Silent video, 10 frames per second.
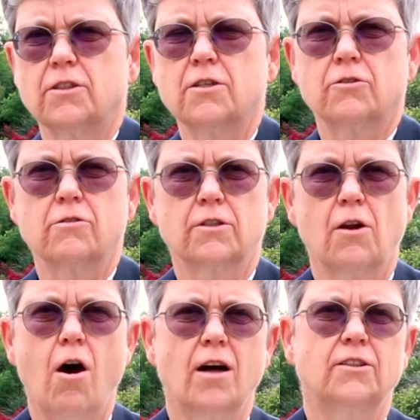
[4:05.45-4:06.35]
sisters and
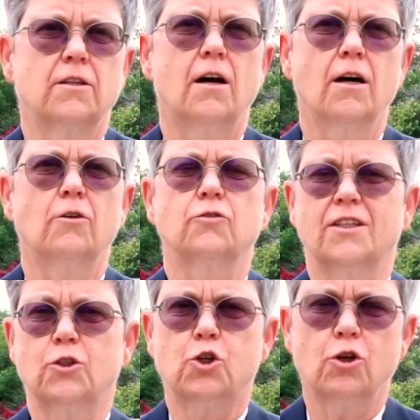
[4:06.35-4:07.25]
aunts and uncles
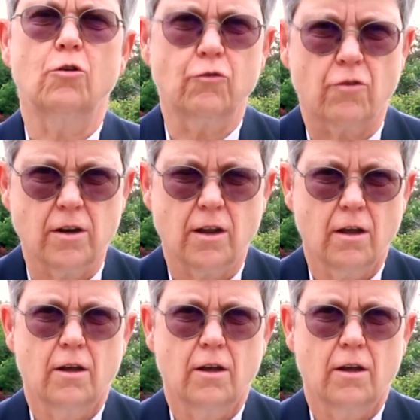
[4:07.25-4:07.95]
and children